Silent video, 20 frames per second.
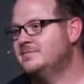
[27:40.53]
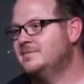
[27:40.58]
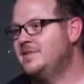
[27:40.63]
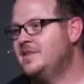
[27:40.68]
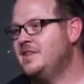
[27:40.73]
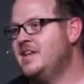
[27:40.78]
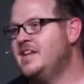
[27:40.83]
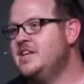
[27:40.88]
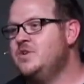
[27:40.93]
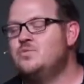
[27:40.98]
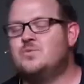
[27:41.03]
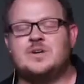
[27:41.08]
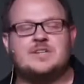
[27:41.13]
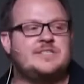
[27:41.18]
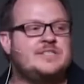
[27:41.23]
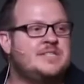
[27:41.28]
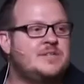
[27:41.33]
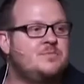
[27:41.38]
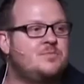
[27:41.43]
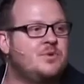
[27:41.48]
than he
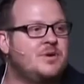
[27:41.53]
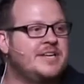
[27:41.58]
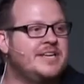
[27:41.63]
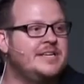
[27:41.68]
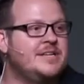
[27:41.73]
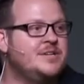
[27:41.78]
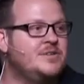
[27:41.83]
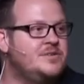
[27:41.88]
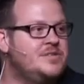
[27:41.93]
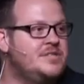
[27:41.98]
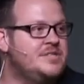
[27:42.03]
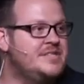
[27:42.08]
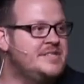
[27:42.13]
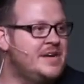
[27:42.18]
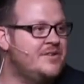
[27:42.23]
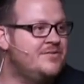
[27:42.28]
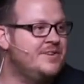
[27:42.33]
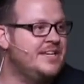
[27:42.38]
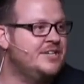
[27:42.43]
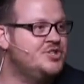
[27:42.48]
was in bringing you to
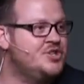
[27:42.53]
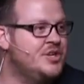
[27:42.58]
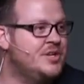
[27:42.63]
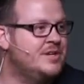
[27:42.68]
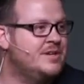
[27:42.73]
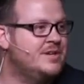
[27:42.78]
salvation.